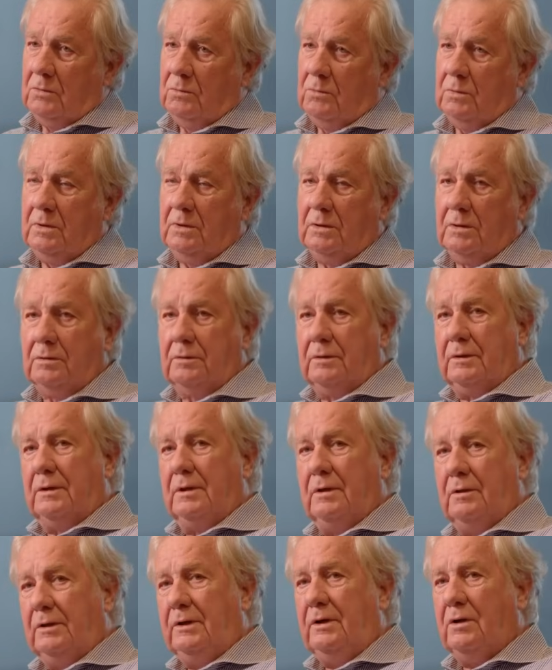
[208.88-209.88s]
Well,
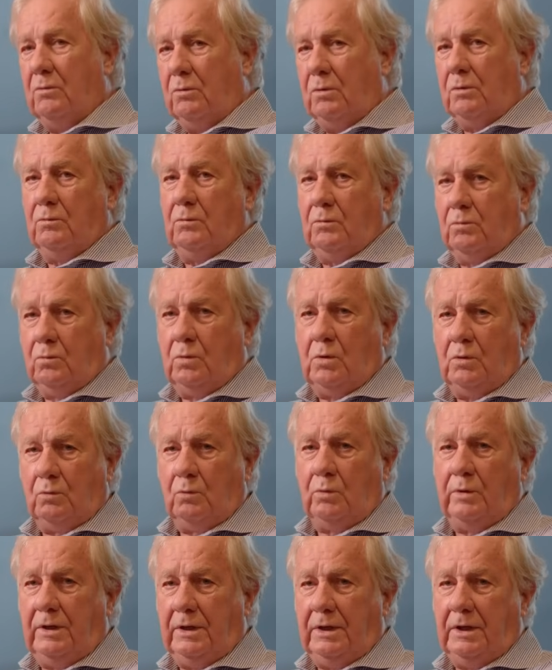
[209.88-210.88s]
you know, what
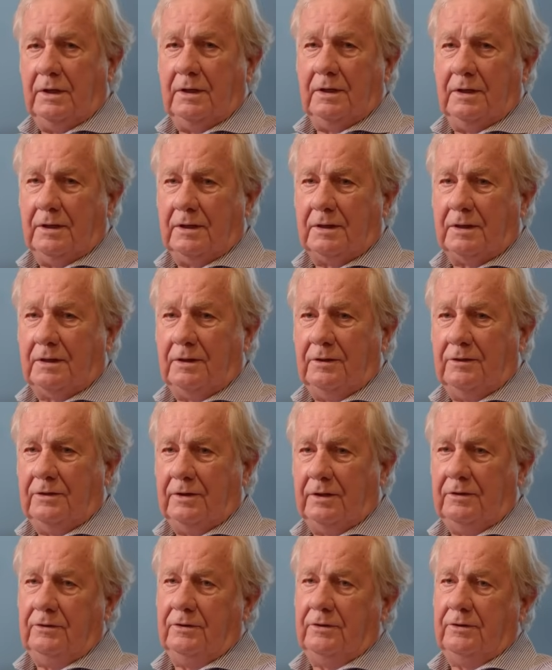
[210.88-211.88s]
we
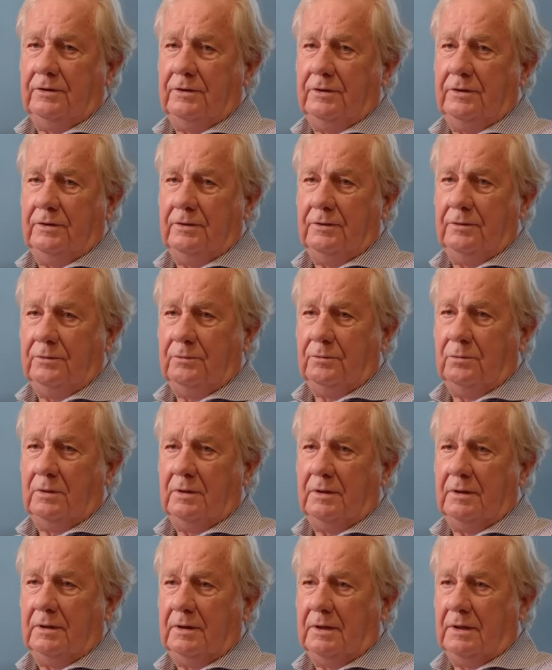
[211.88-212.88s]
continually
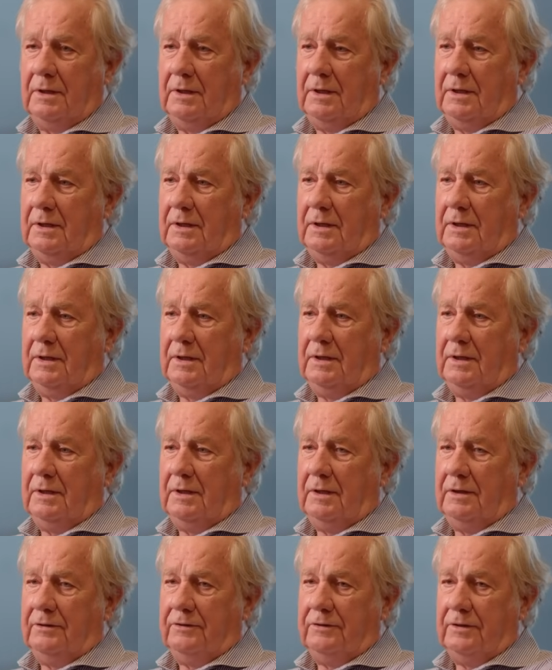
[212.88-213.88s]
do
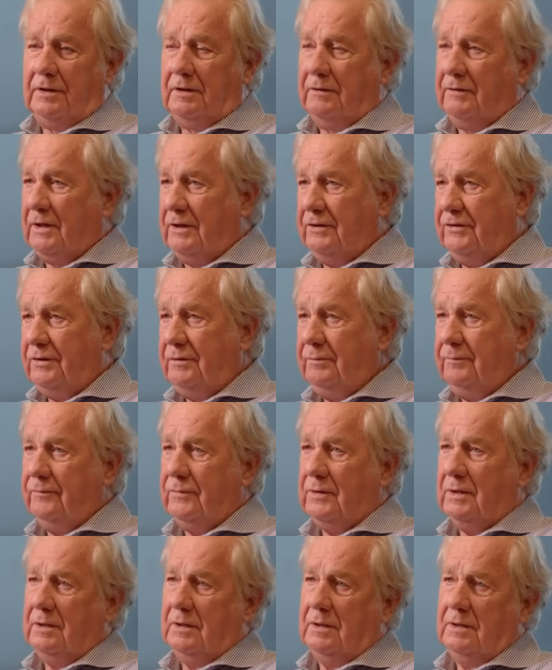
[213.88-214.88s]
is innovation
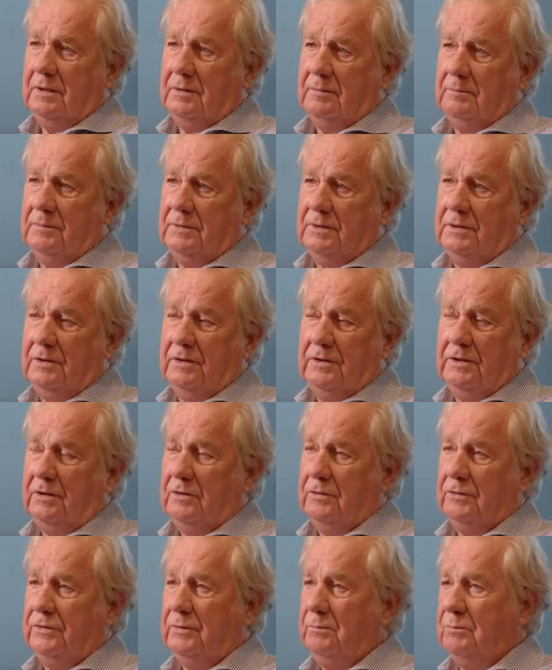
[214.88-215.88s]
and
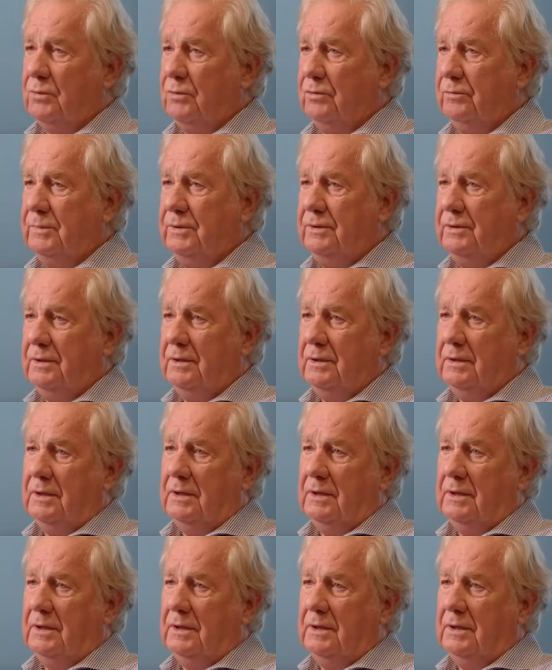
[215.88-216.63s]
continuous improvement.